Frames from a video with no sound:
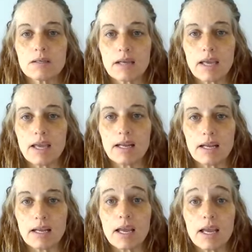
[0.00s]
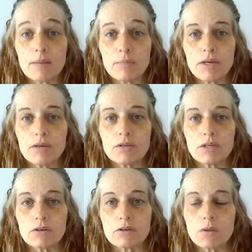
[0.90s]
again and again and bring you to
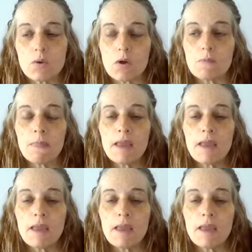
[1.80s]
your soul.